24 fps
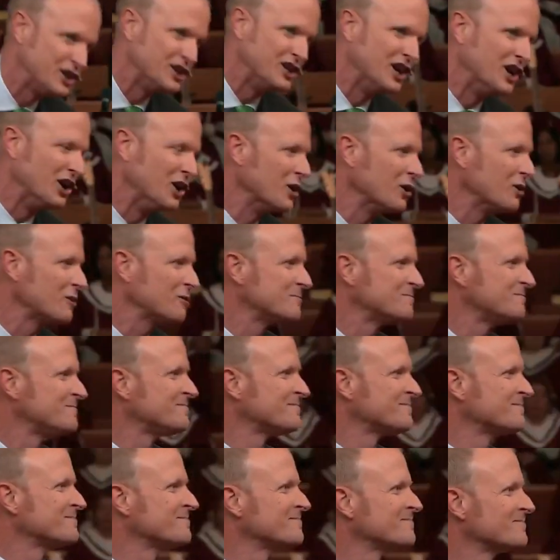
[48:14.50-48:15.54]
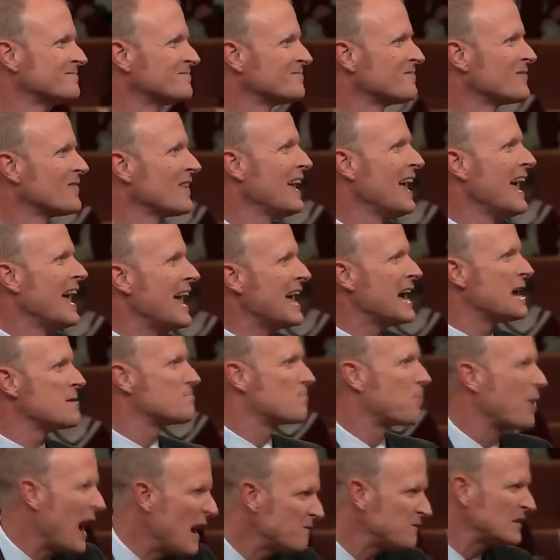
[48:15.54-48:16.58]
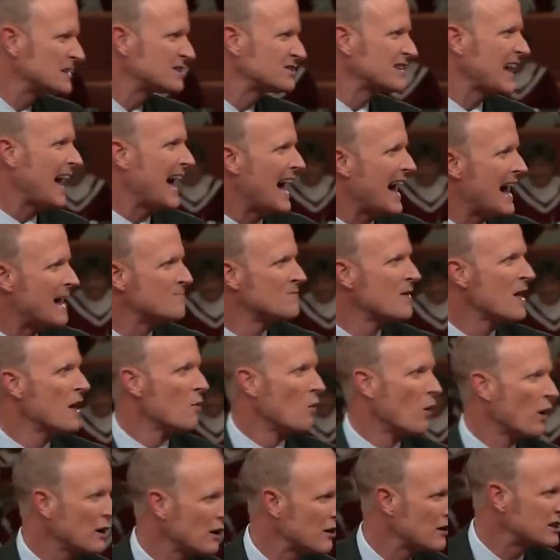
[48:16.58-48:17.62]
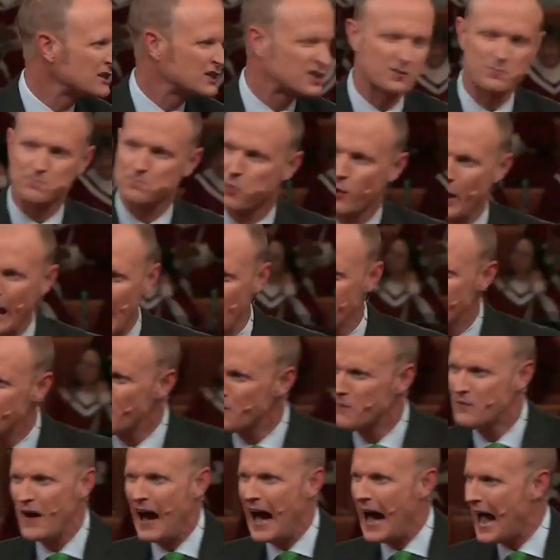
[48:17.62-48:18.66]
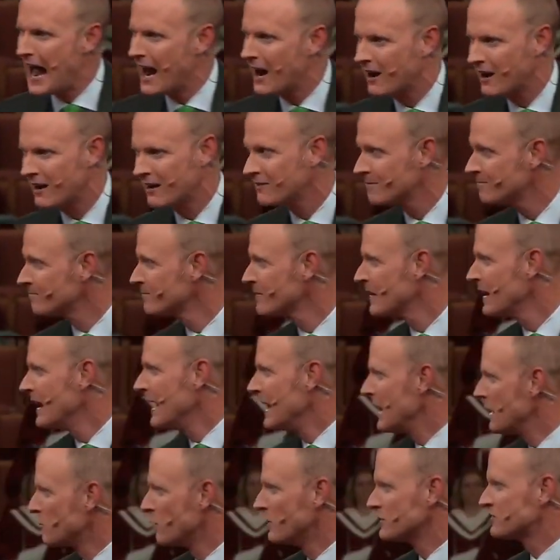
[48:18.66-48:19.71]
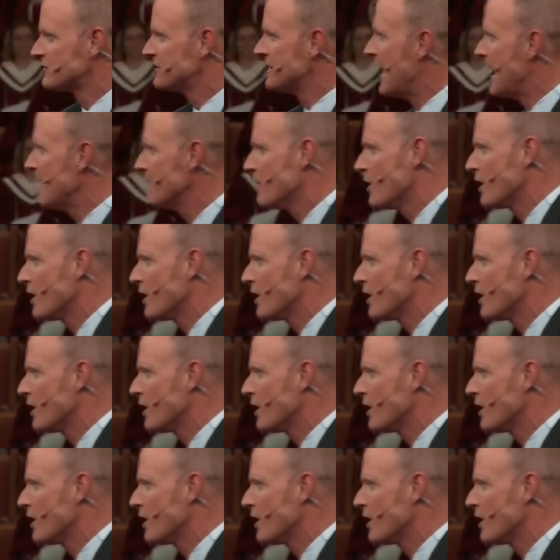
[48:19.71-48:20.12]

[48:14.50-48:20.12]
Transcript: do. He had prophesied, we're going to spread the fire. It was never